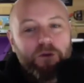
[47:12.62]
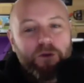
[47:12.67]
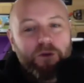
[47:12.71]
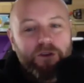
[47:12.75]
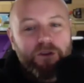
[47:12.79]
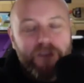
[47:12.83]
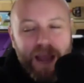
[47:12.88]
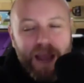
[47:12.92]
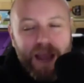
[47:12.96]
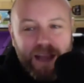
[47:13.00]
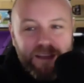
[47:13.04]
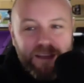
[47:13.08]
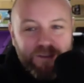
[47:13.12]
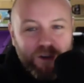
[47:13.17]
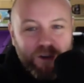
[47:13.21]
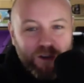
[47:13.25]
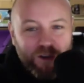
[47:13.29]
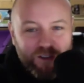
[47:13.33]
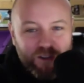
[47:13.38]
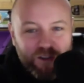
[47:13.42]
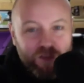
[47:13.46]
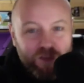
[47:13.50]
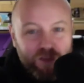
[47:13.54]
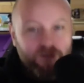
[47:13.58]
now you've got
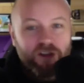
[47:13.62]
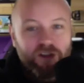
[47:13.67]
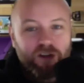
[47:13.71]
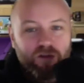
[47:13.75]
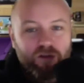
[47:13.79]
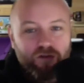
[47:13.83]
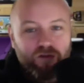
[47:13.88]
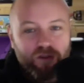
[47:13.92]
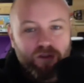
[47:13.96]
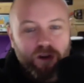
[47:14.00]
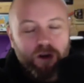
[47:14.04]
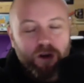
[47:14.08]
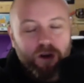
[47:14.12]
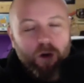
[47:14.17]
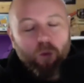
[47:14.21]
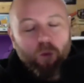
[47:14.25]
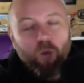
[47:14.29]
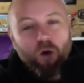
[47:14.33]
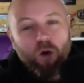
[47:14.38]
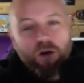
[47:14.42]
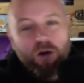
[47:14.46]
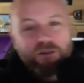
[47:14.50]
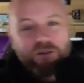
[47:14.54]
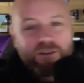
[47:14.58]
2 children.
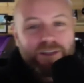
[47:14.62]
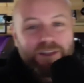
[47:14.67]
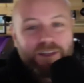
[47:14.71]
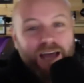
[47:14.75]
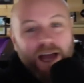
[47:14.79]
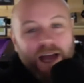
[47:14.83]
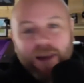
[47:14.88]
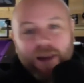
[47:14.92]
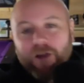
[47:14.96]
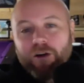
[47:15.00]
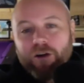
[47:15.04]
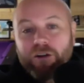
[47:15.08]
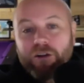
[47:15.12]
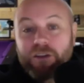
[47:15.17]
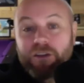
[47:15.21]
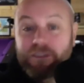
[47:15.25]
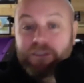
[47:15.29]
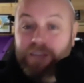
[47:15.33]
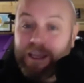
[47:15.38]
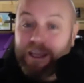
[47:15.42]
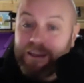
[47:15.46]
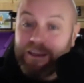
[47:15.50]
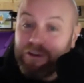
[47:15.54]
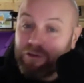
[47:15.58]
What's that like? Because
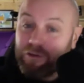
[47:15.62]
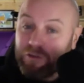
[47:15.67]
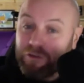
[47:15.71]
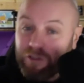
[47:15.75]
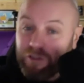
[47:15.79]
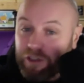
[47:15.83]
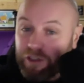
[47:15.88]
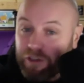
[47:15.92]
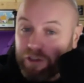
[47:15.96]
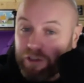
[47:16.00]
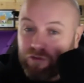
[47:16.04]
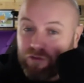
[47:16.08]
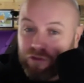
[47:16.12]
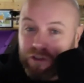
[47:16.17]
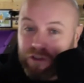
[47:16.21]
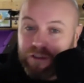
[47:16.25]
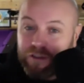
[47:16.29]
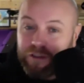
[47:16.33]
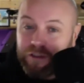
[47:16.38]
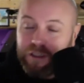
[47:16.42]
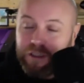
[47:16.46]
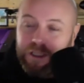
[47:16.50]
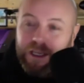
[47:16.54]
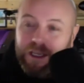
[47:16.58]
they're young
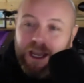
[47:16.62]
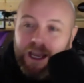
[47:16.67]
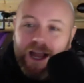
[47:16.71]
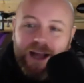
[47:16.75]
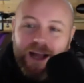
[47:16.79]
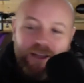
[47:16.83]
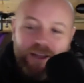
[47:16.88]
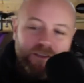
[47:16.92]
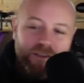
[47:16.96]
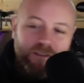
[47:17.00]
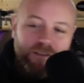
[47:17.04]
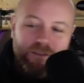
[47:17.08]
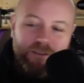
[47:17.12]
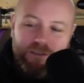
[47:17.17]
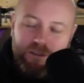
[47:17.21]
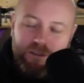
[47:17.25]
children, and